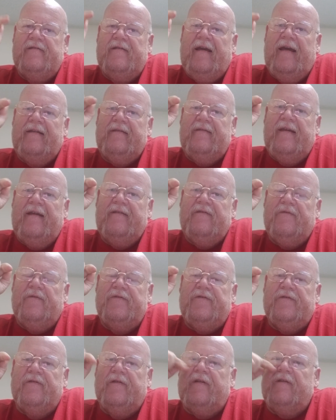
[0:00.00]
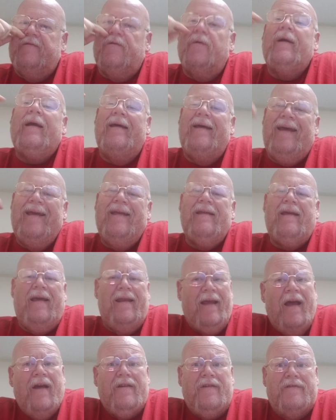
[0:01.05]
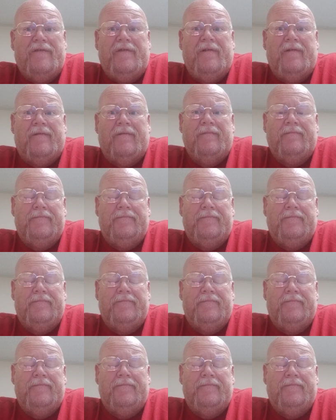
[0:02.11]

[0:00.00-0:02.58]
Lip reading: That's what you're looking for, and how you feel,